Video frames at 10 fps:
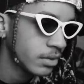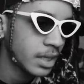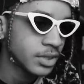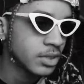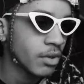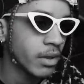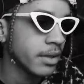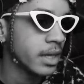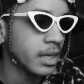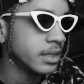Dude, I just don't
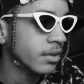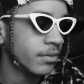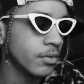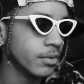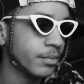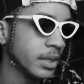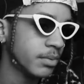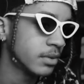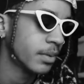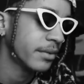like the idea of ordering
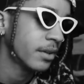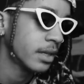people to play